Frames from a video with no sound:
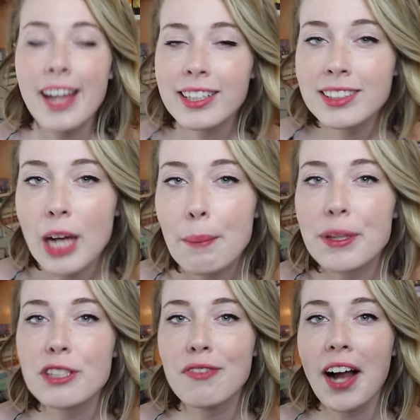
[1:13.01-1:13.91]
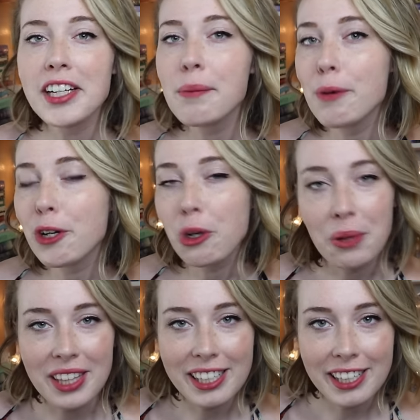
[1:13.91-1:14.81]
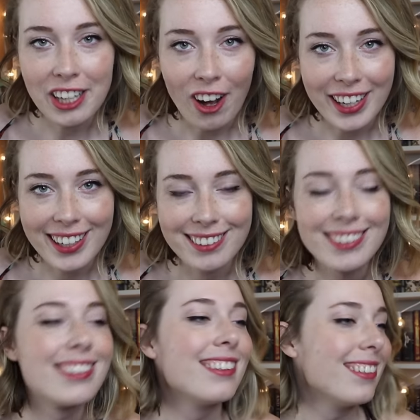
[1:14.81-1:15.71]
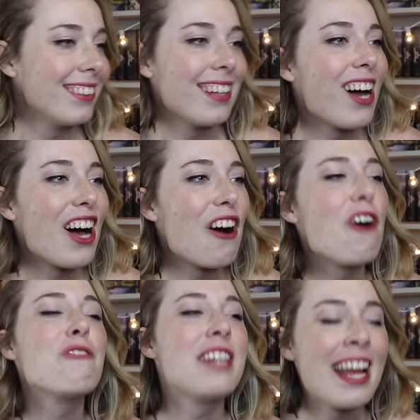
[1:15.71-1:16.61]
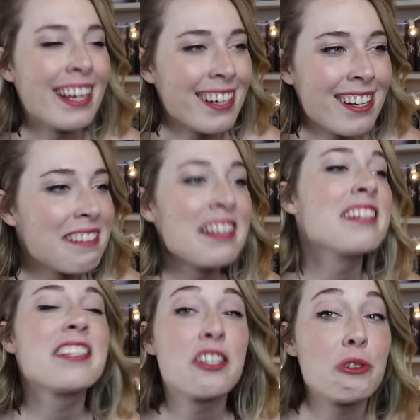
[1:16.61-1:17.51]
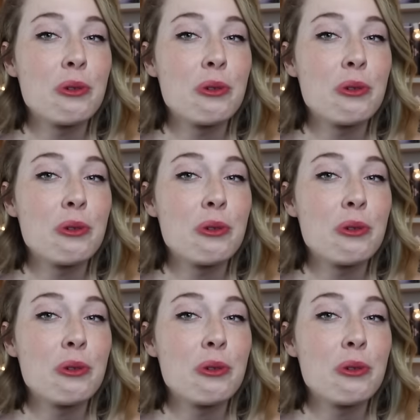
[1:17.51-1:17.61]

Next up is find a book with a key on it. Oh dang it, things get